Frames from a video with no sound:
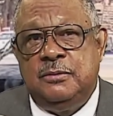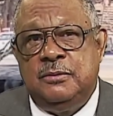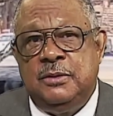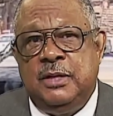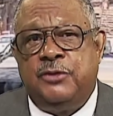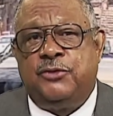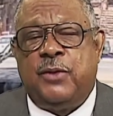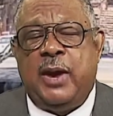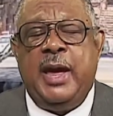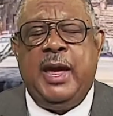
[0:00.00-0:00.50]

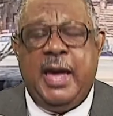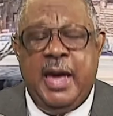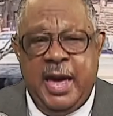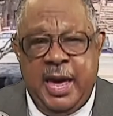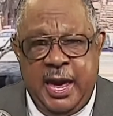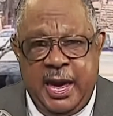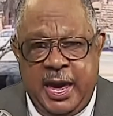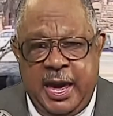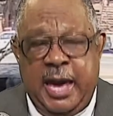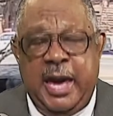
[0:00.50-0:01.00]
That's right.
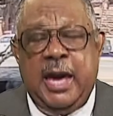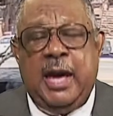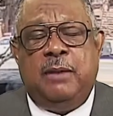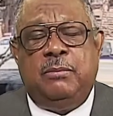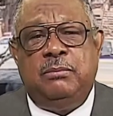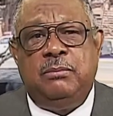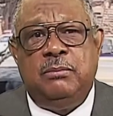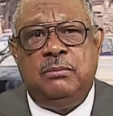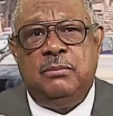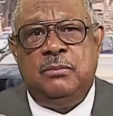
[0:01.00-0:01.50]

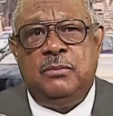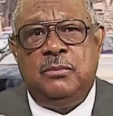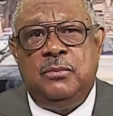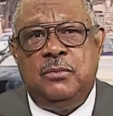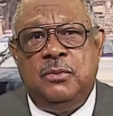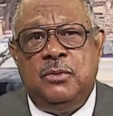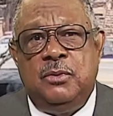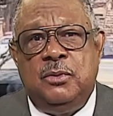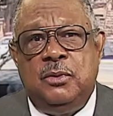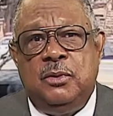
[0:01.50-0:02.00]
Ham,
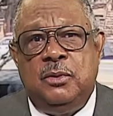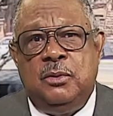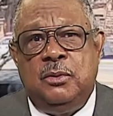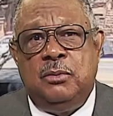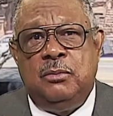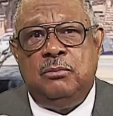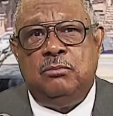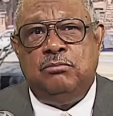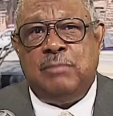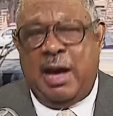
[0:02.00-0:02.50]

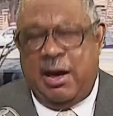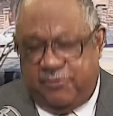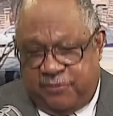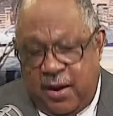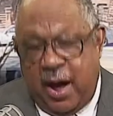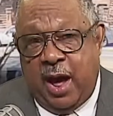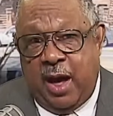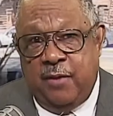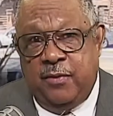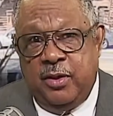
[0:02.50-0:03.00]
my
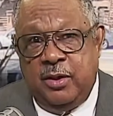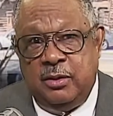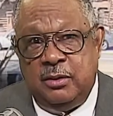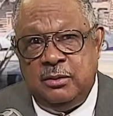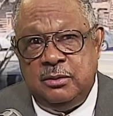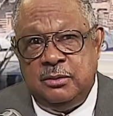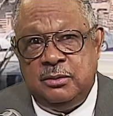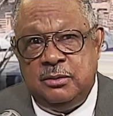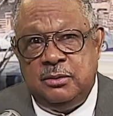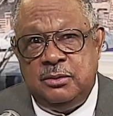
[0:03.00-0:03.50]
father,
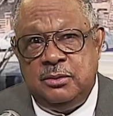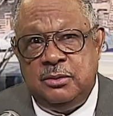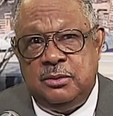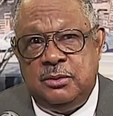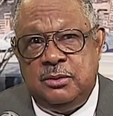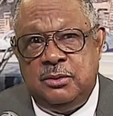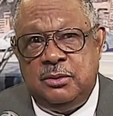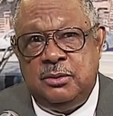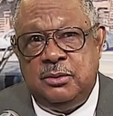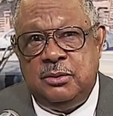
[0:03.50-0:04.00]

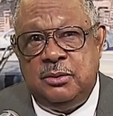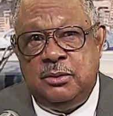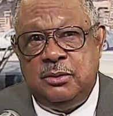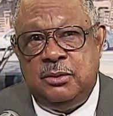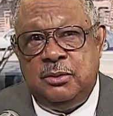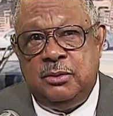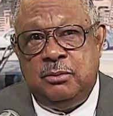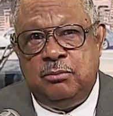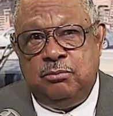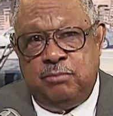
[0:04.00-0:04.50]

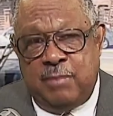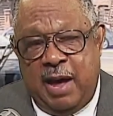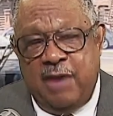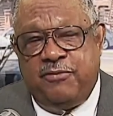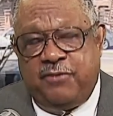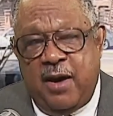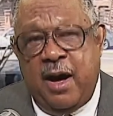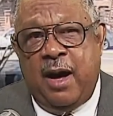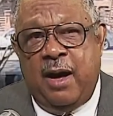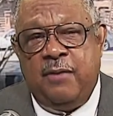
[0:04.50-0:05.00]
my
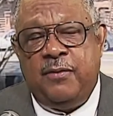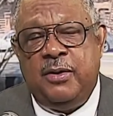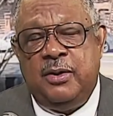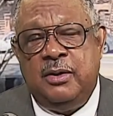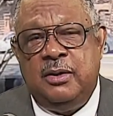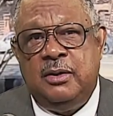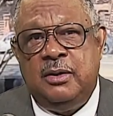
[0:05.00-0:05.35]
father